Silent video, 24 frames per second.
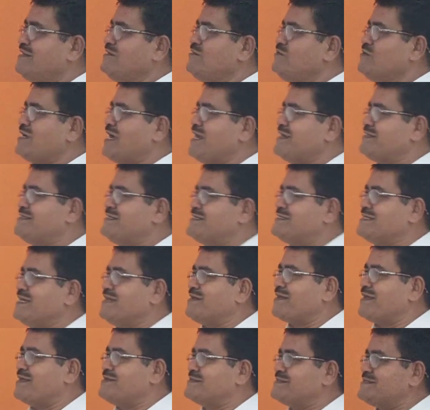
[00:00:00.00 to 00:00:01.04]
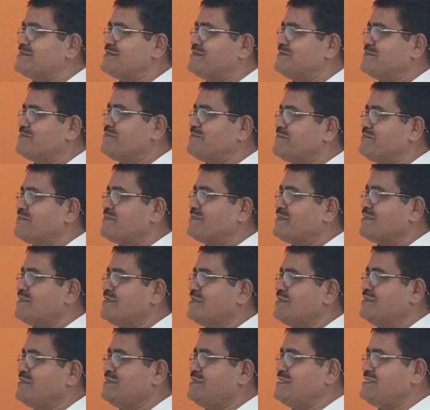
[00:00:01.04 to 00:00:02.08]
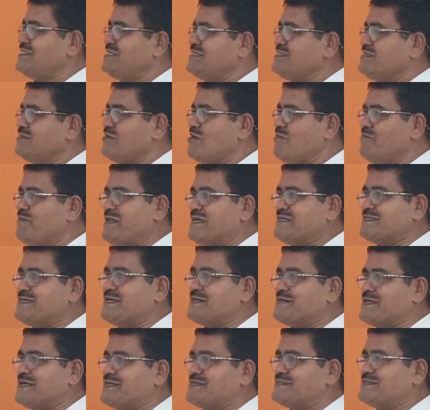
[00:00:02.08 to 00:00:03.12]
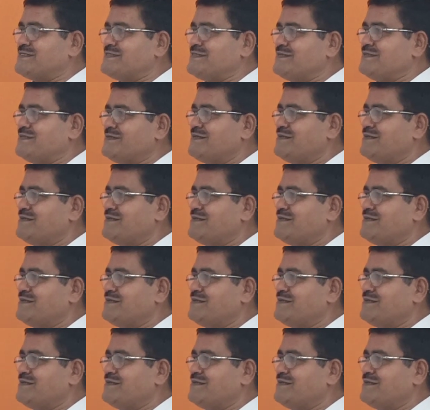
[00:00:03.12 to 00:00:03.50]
Look at this sentence. This is a complex sentence.